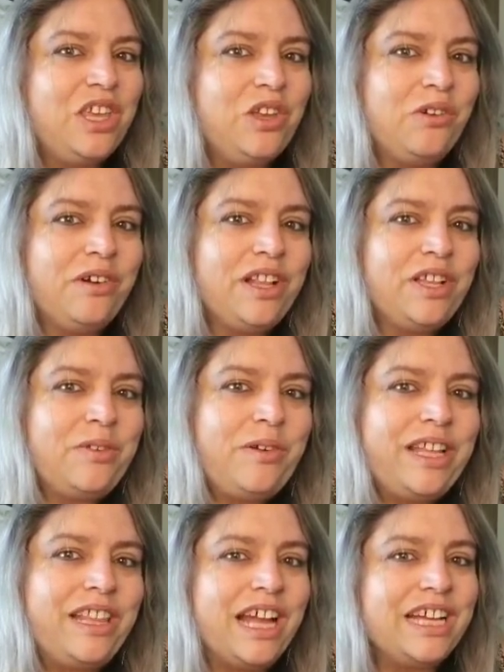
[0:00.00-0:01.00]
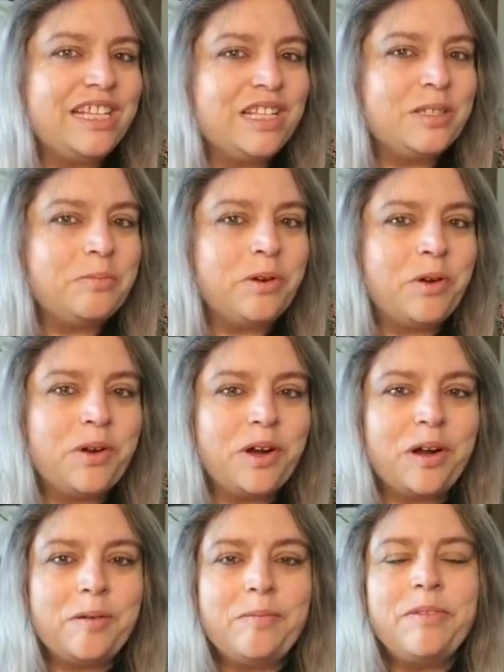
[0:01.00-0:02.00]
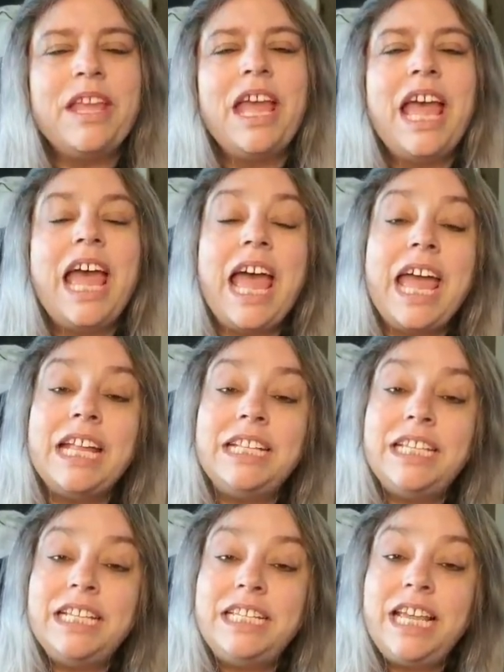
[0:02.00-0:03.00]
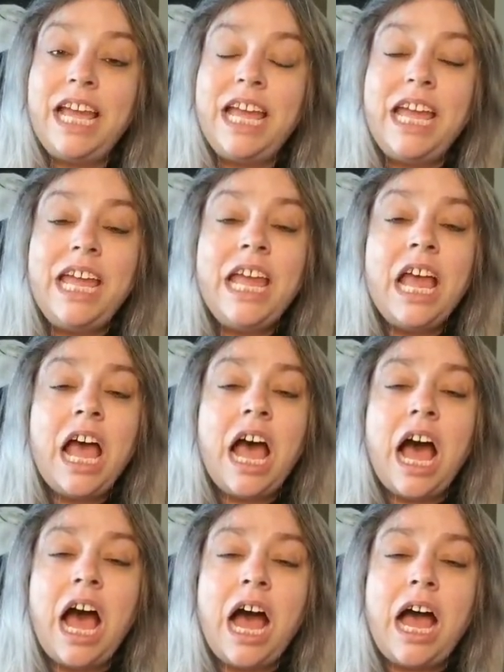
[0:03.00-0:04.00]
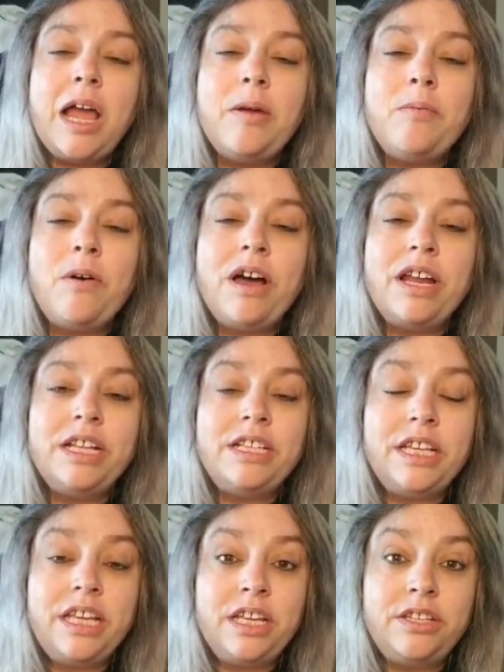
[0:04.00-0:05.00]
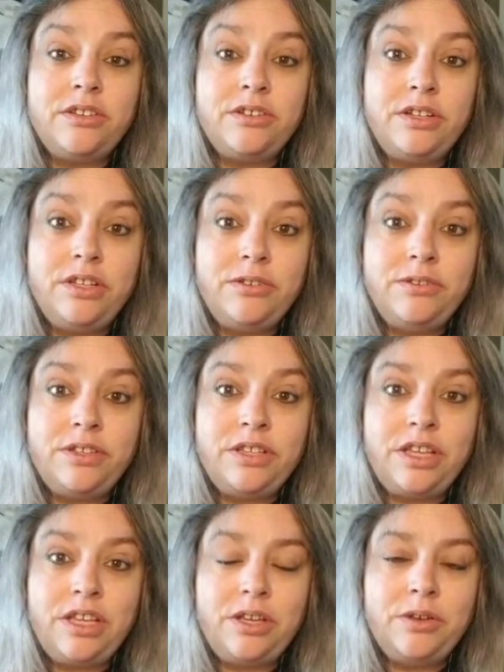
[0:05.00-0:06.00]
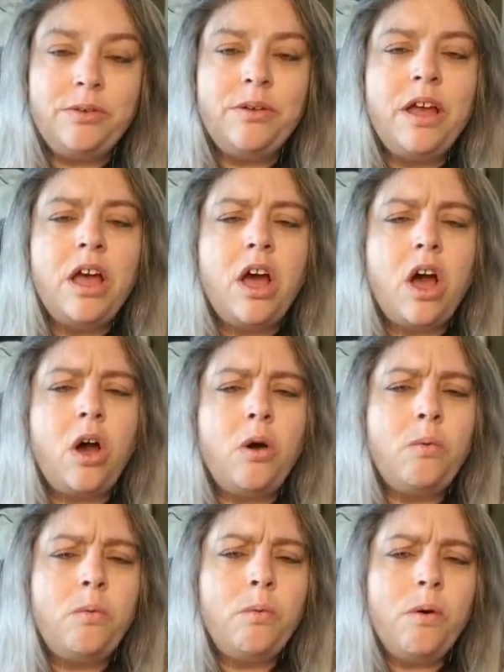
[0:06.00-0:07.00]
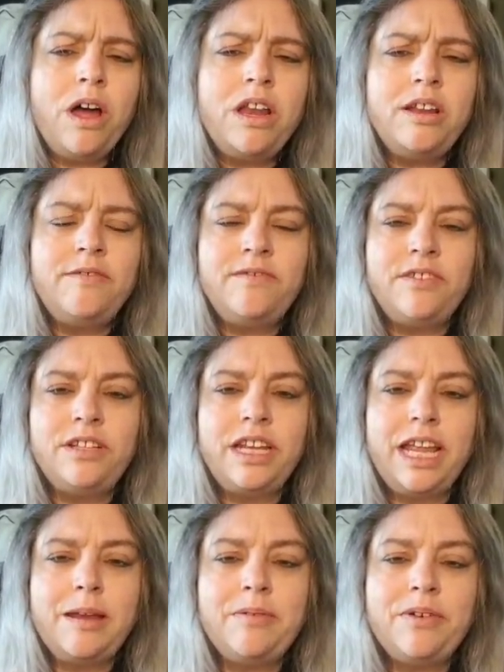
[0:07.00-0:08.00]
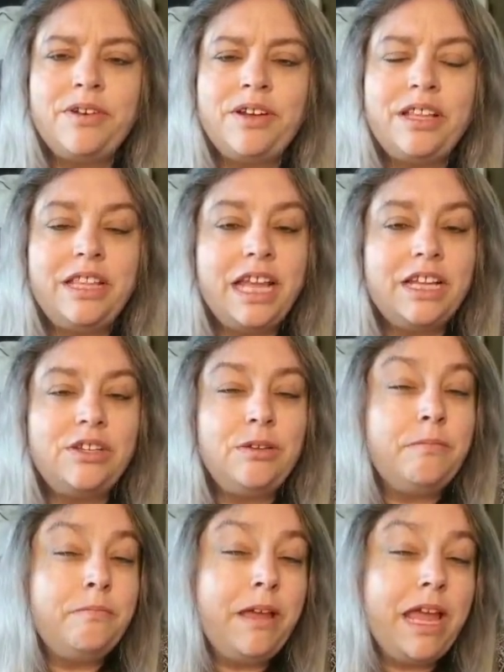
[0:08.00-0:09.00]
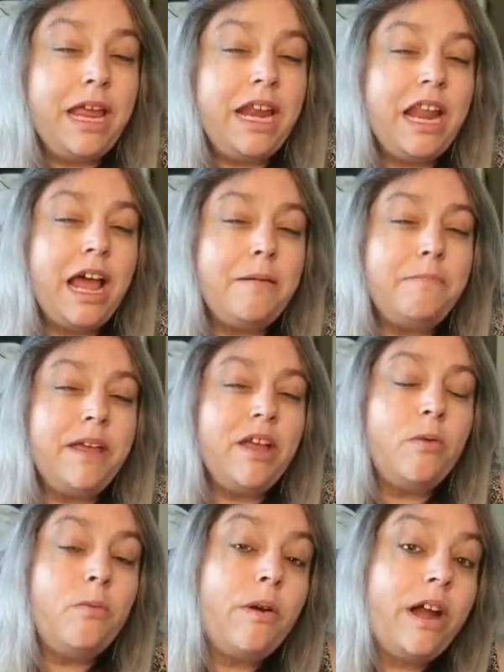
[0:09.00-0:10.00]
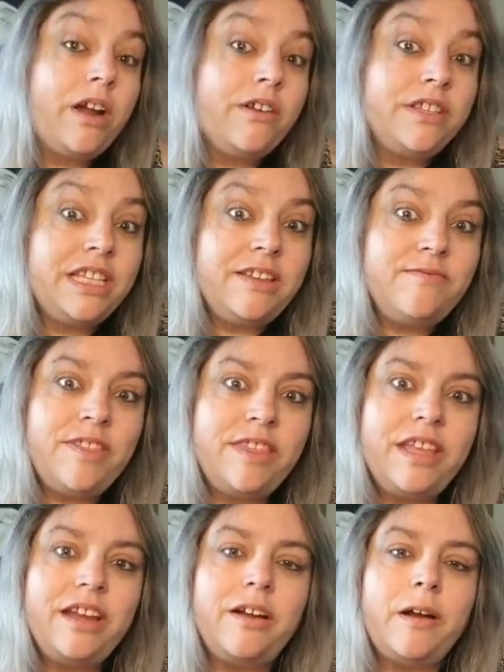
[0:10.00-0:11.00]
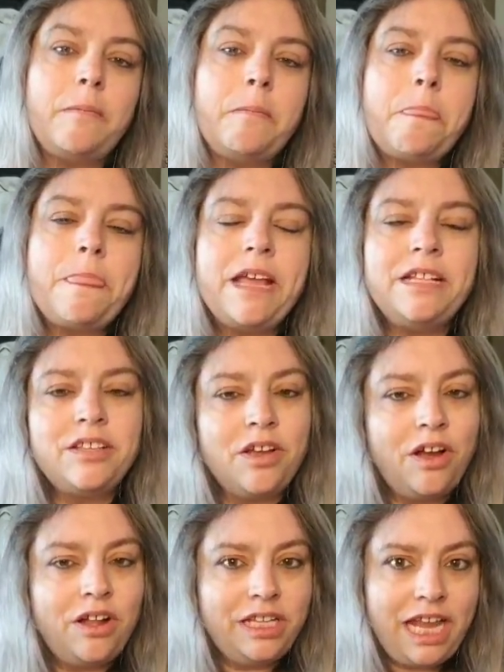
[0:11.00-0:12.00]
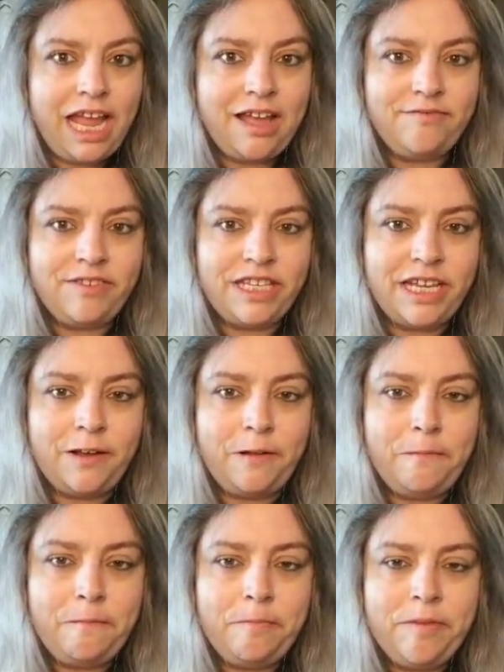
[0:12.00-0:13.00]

your Illinois licensed broker. And today I wanted to introduce to you a wonderful neighborhood that you may not be aware is even there. It's called Avondale.